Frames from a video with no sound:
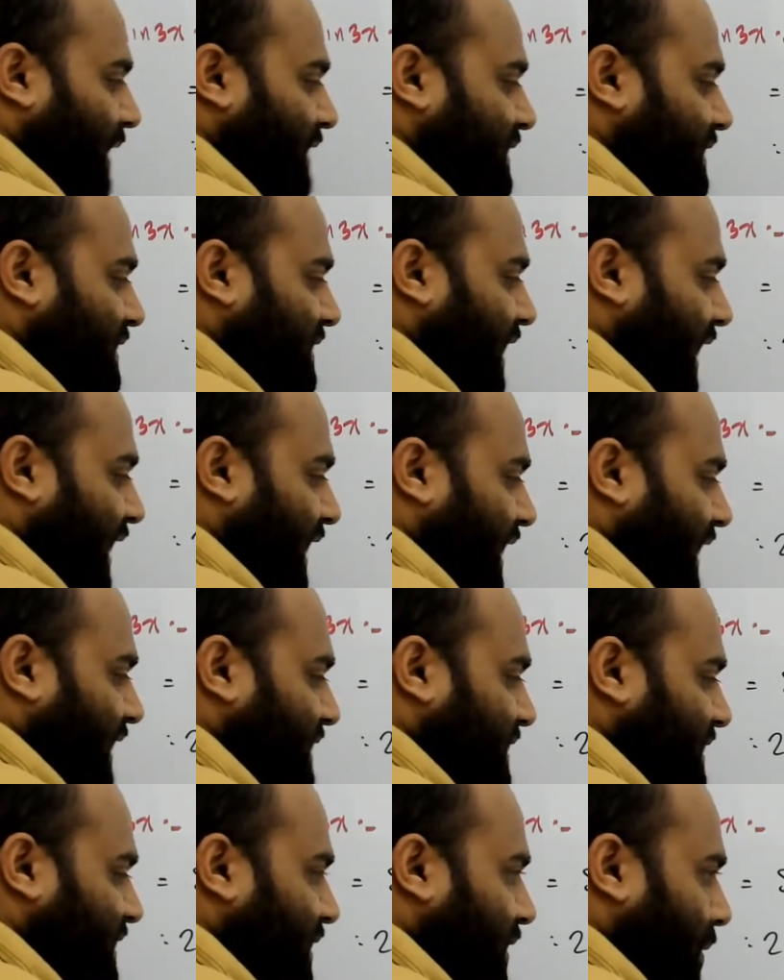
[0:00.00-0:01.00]
sin
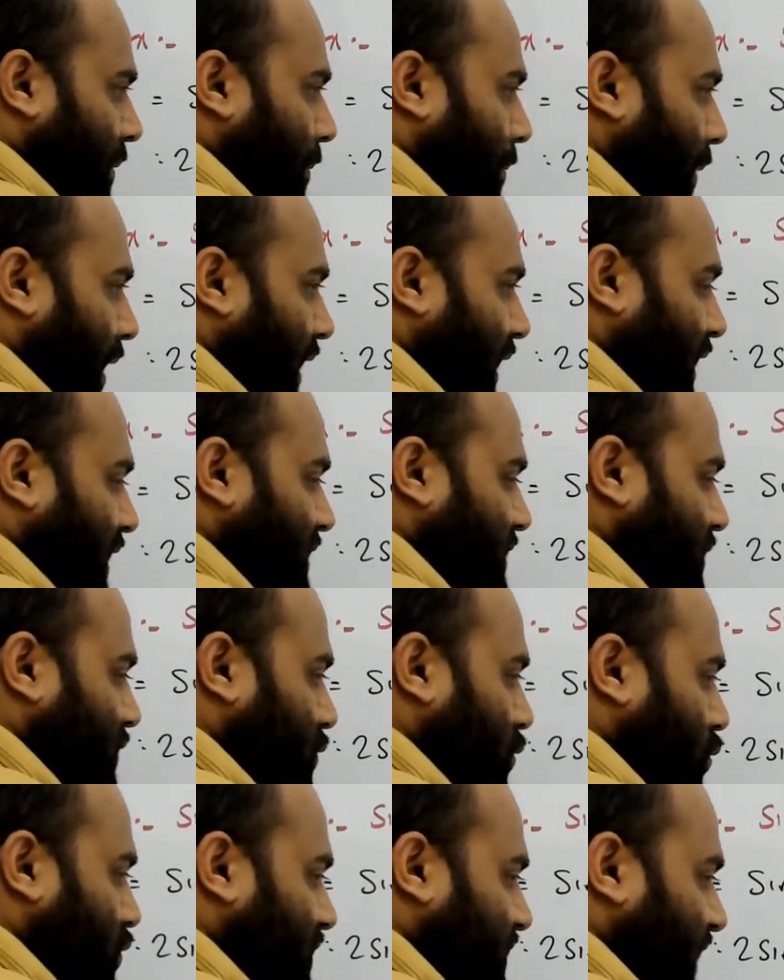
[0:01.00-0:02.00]
x minus
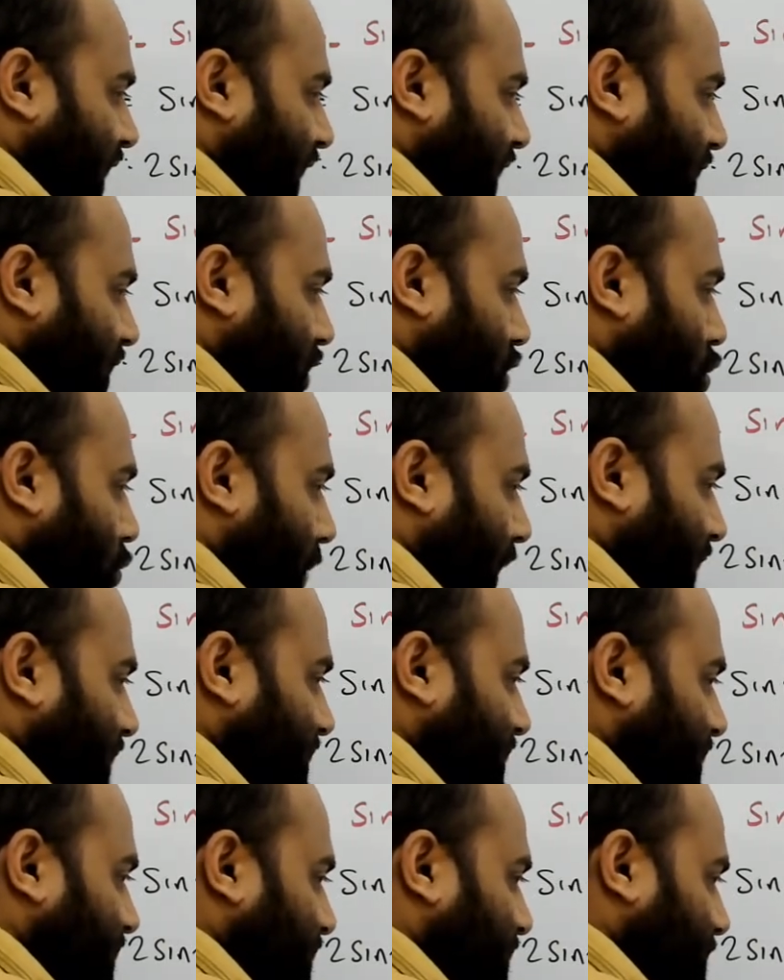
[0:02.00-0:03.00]
2 sin cube
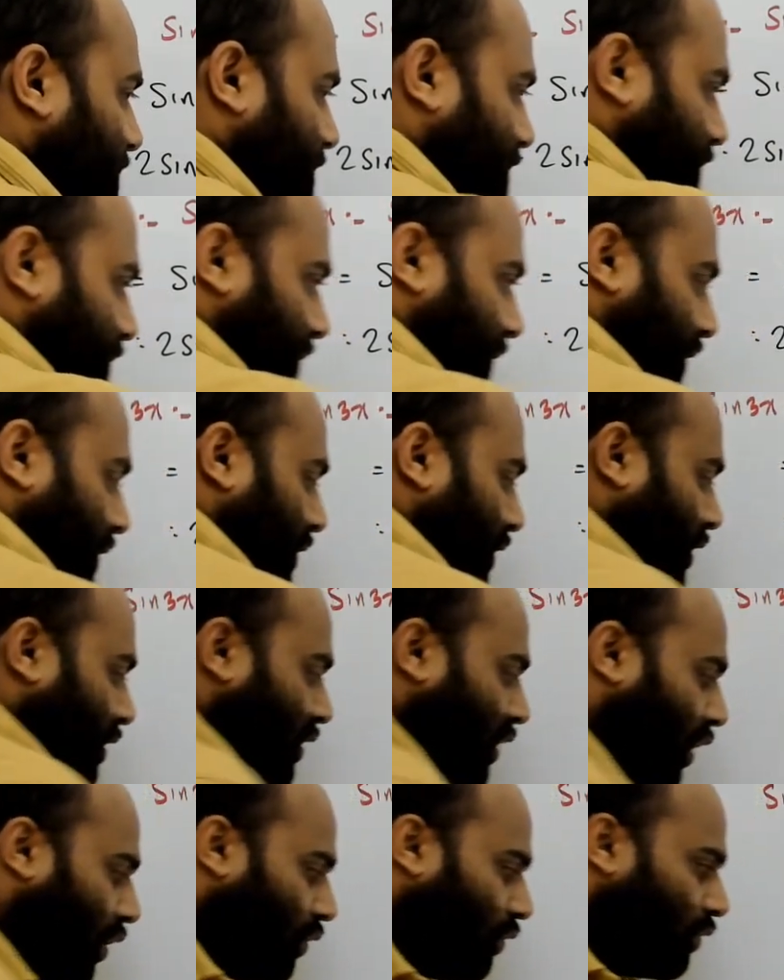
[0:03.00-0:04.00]
x.
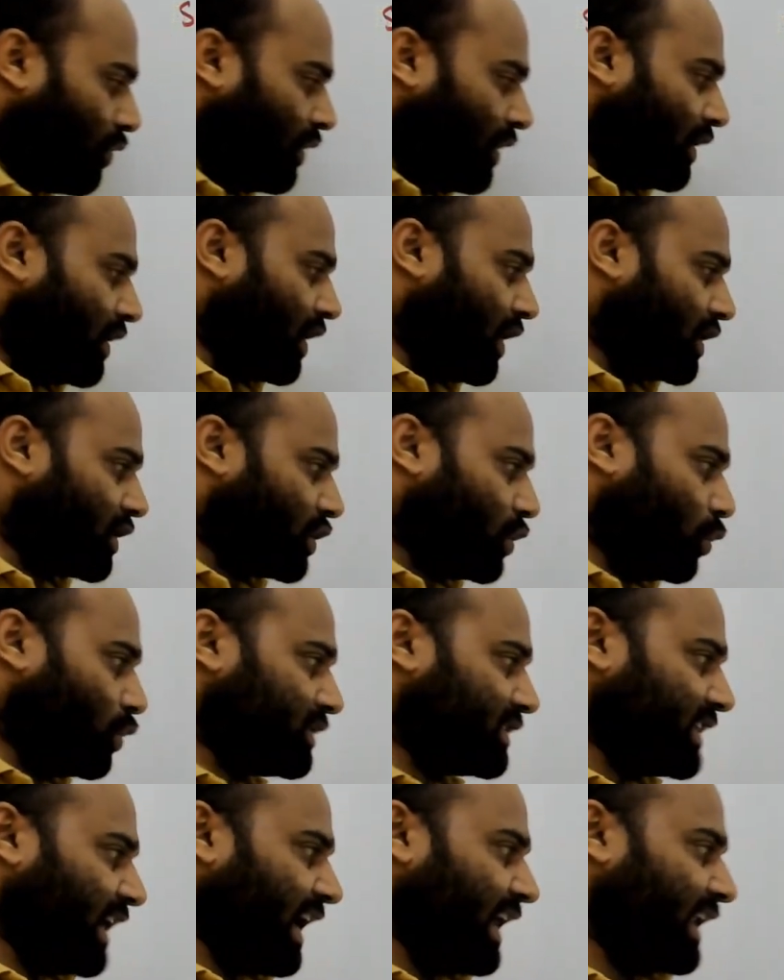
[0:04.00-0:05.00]
Now here 2
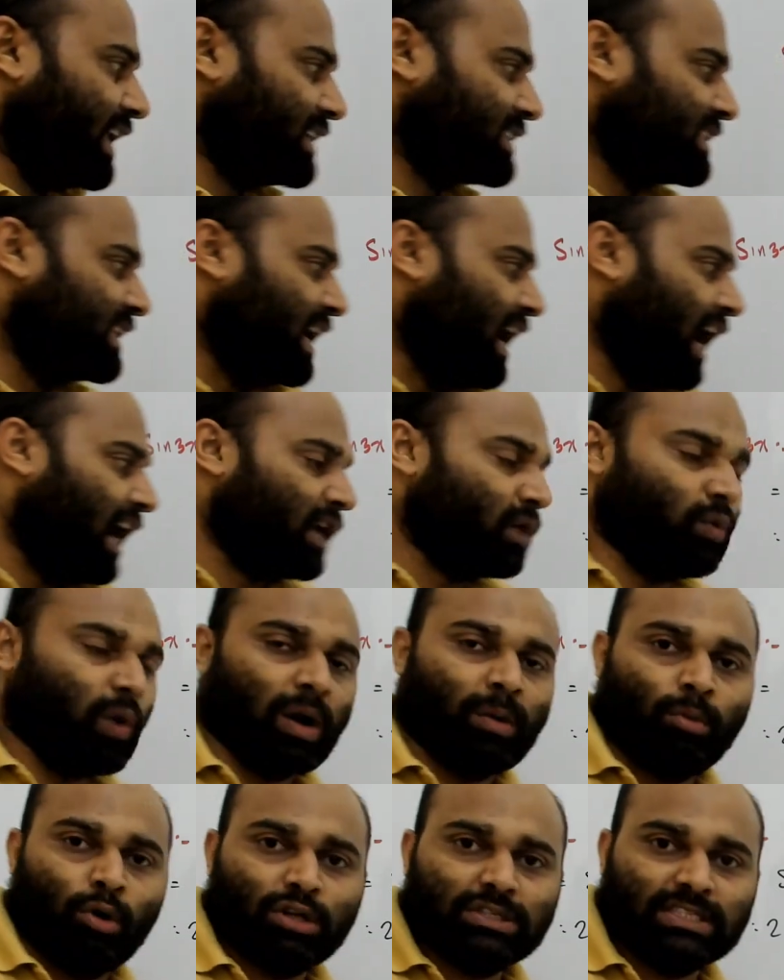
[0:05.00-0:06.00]
sin x and one
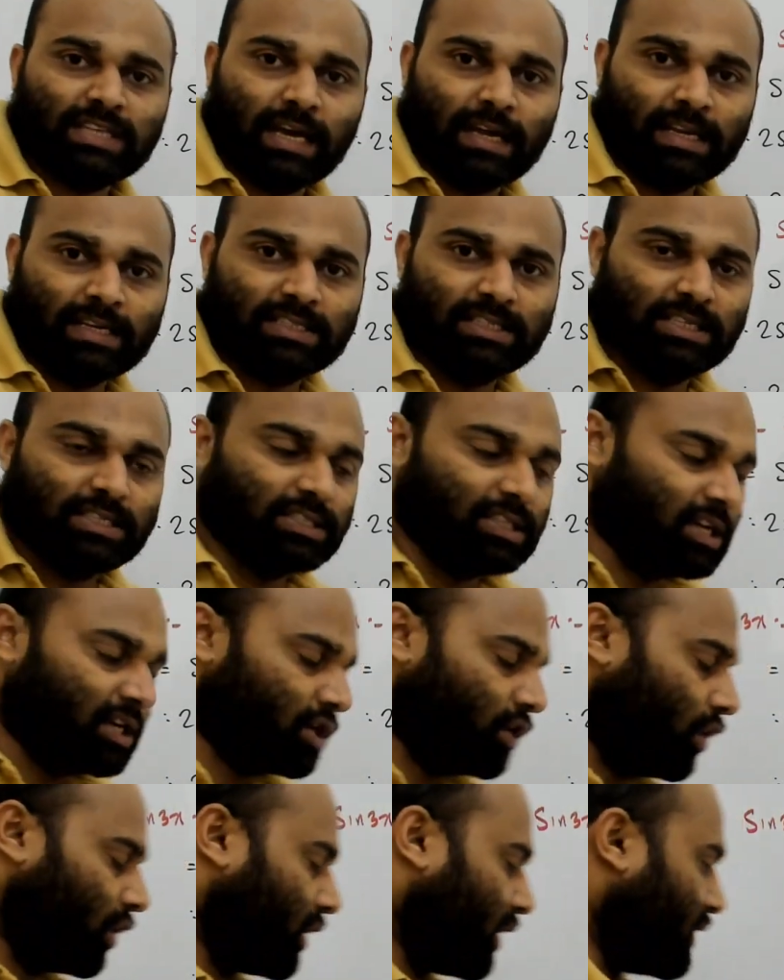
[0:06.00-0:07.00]
more sin x is there.
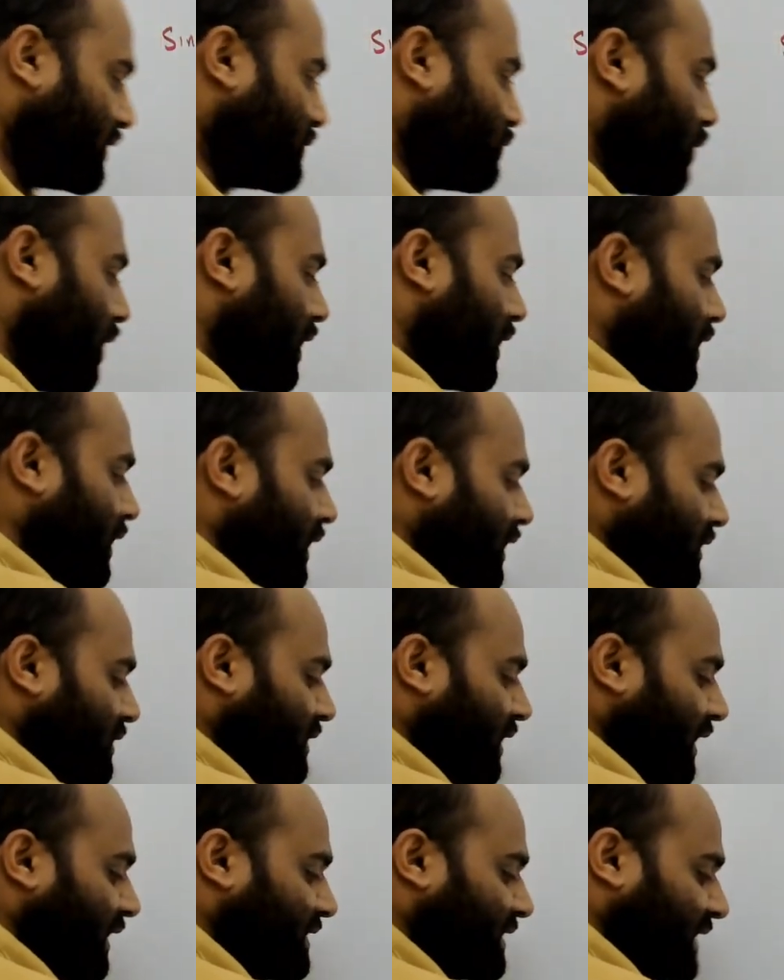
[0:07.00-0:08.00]
Total is what?
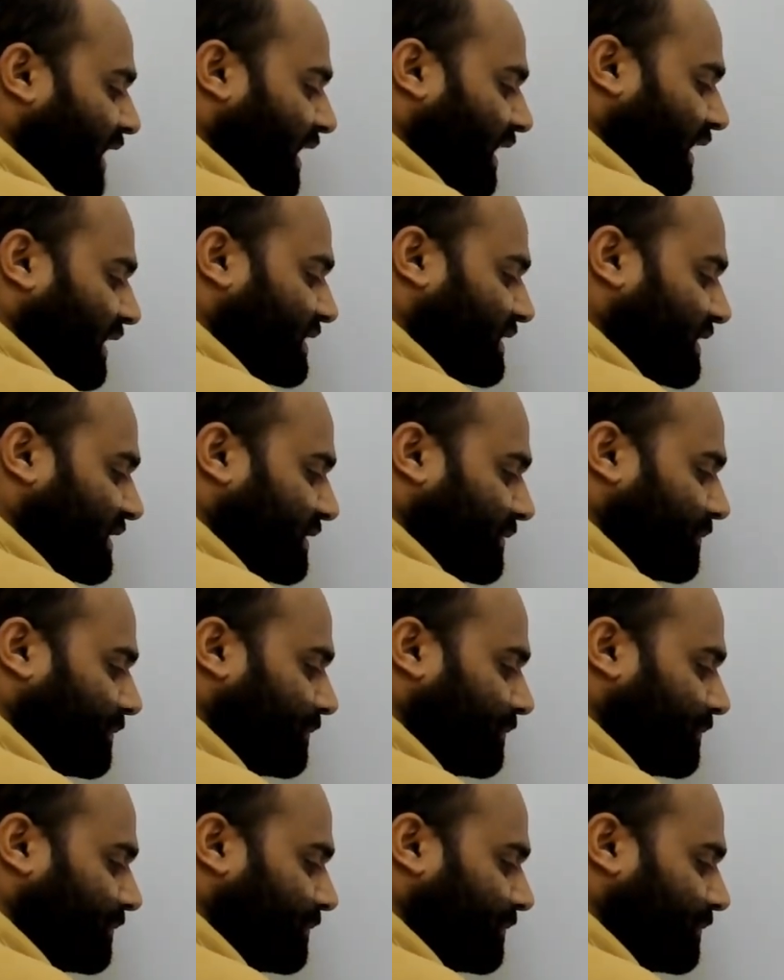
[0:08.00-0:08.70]
3 sin x.